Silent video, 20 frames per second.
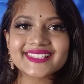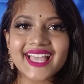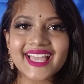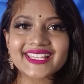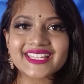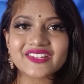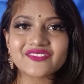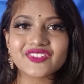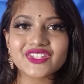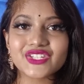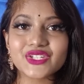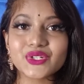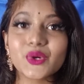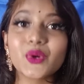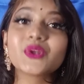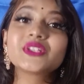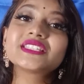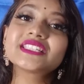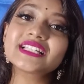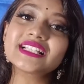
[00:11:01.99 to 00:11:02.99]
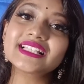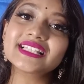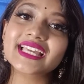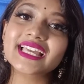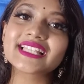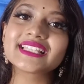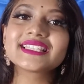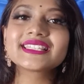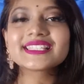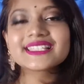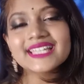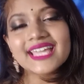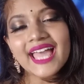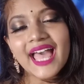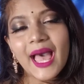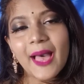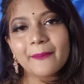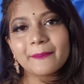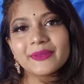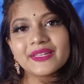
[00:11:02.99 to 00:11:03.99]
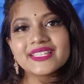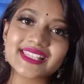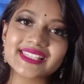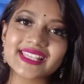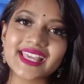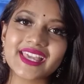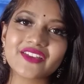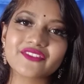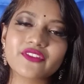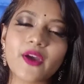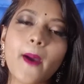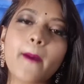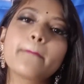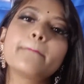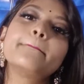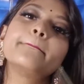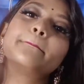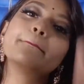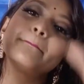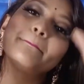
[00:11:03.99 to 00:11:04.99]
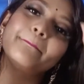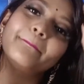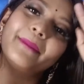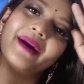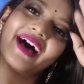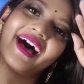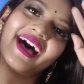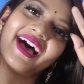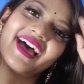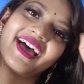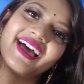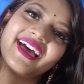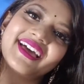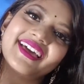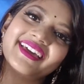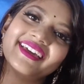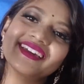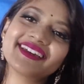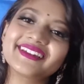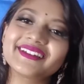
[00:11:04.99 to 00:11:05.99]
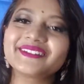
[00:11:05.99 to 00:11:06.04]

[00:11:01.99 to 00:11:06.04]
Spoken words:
video. Till then, stay happy, stay safe. Bye.